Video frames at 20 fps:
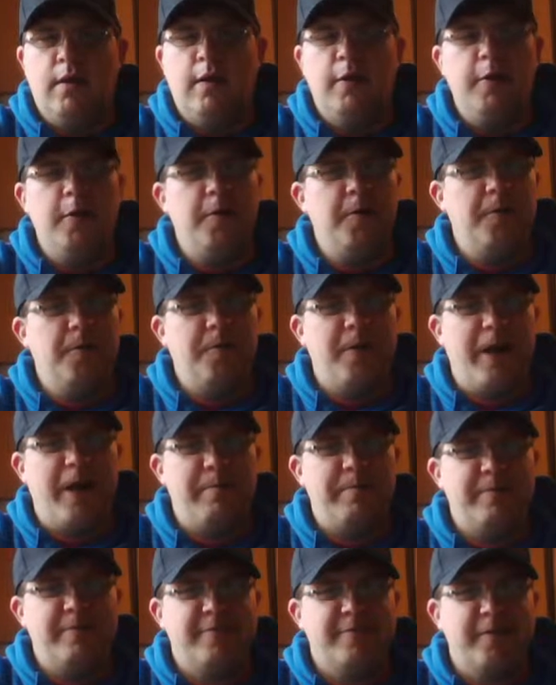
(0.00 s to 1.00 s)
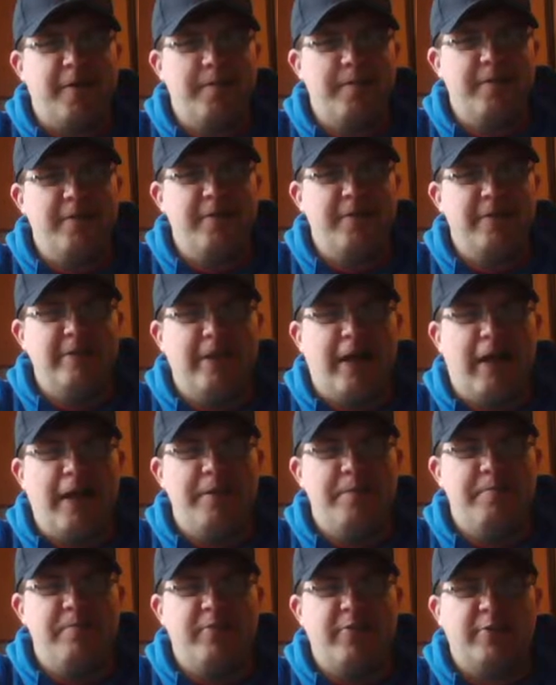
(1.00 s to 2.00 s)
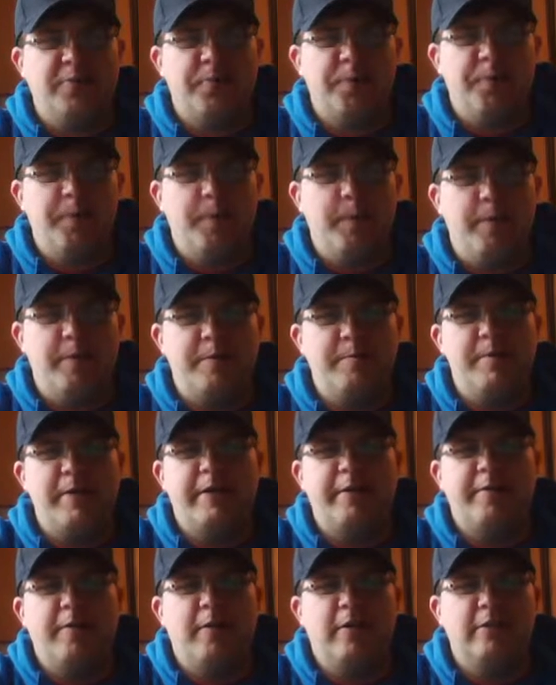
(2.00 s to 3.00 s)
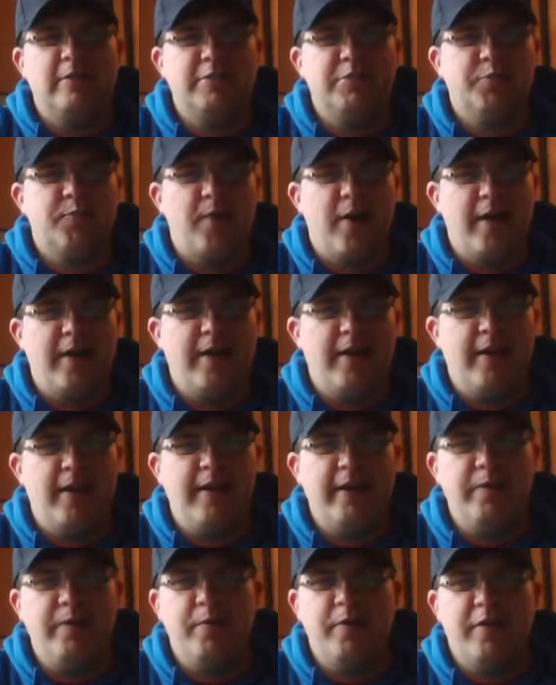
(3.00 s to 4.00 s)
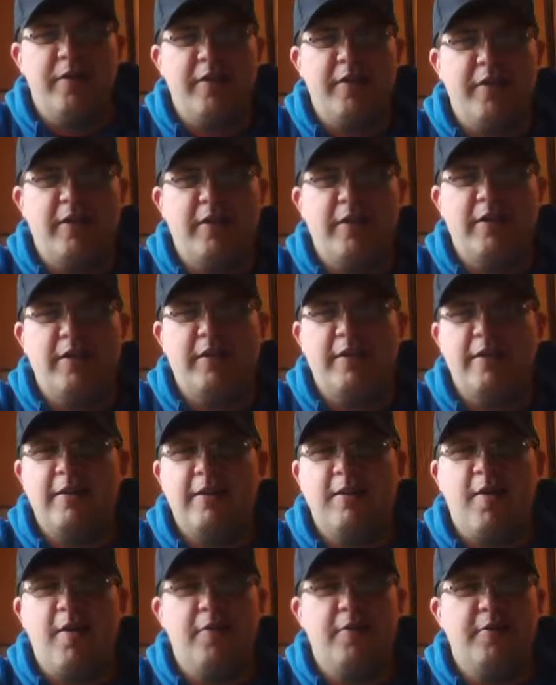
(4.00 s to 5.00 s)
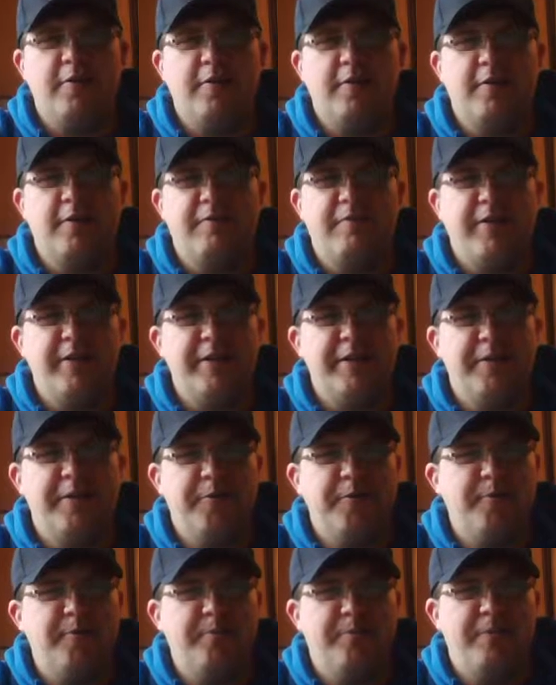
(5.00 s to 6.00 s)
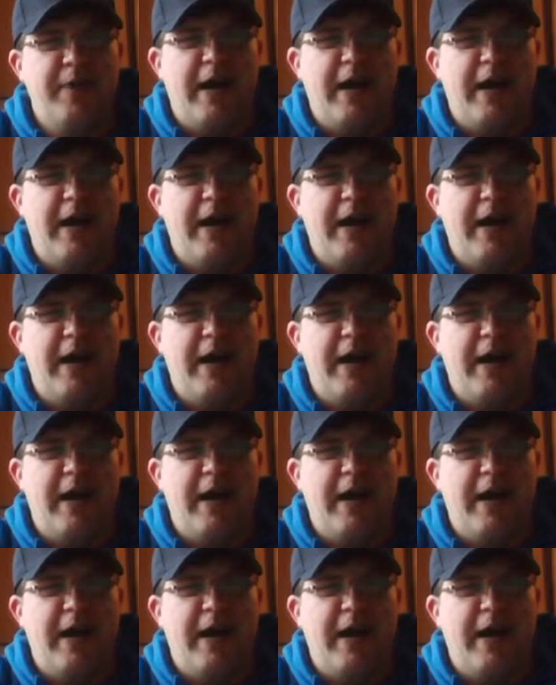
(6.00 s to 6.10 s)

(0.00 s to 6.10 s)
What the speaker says: Hello, happy summer. I'm Victoria weather meteorologist Ryan Henning with another video.